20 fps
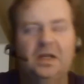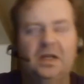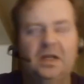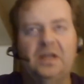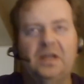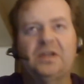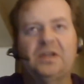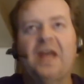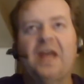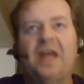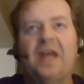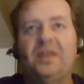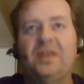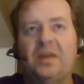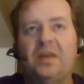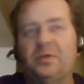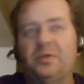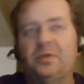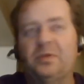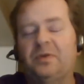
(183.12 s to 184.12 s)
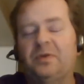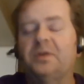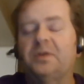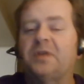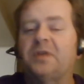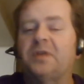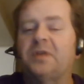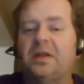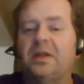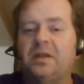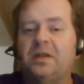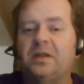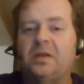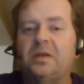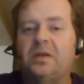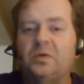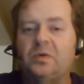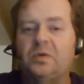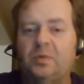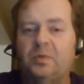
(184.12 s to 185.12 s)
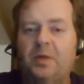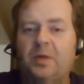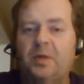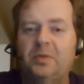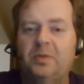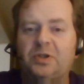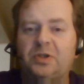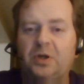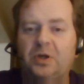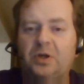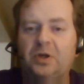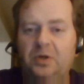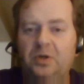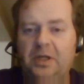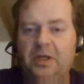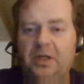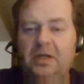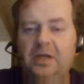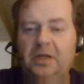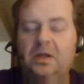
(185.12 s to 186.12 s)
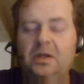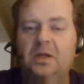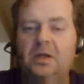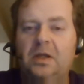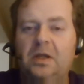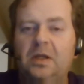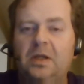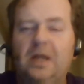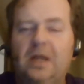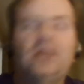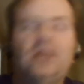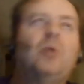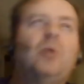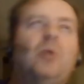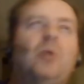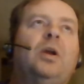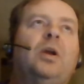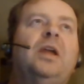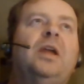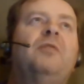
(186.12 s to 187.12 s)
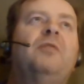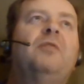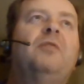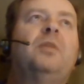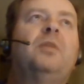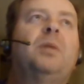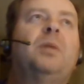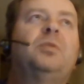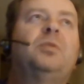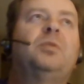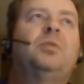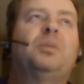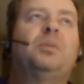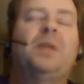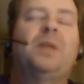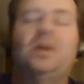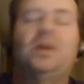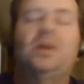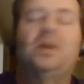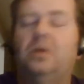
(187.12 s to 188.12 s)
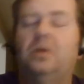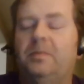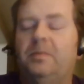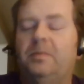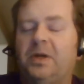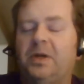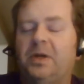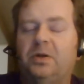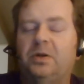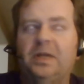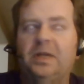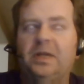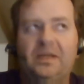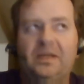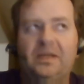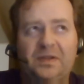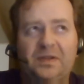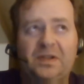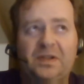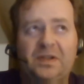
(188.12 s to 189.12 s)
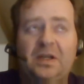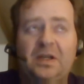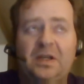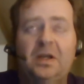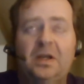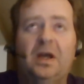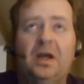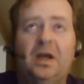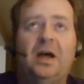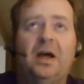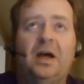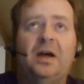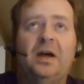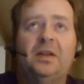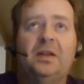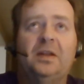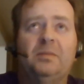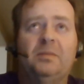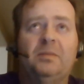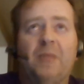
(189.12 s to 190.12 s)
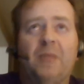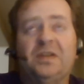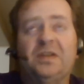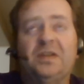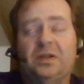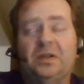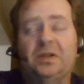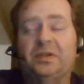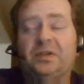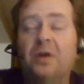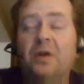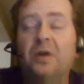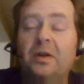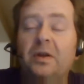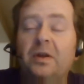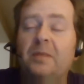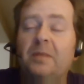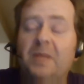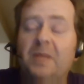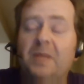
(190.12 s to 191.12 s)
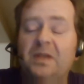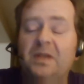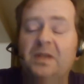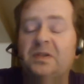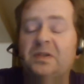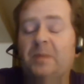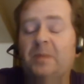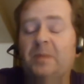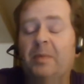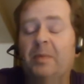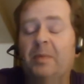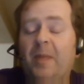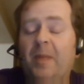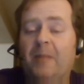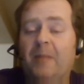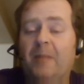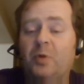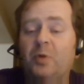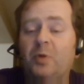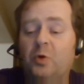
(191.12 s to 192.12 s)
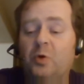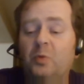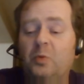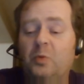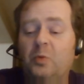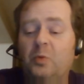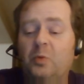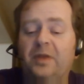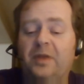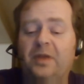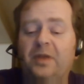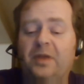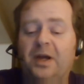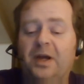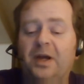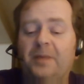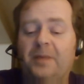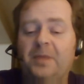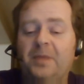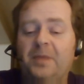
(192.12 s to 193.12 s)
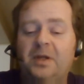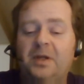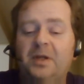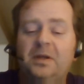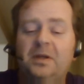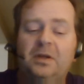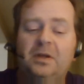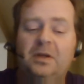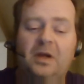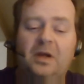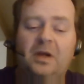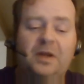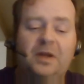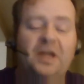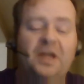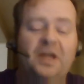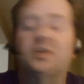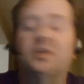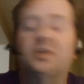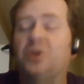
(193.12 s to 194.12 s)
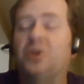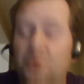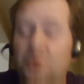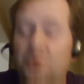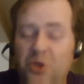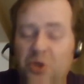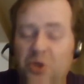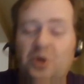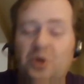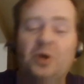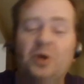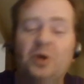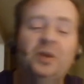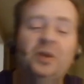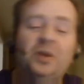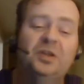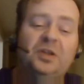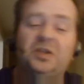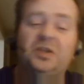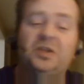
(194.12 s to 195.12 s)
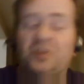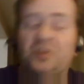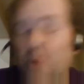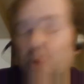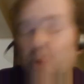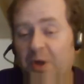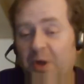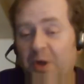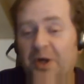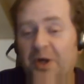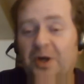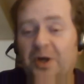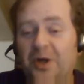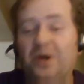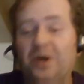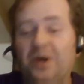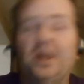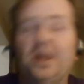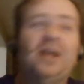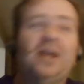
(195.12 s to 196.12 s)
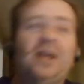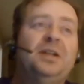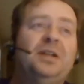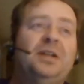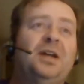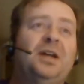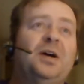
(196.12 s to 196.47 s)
is. I think that was first. I think those were published early and they were a hit for the publisher Pinnacle, and Pinnacle gave us basically started the men's paperback boom with the Executioner and the Destroyer and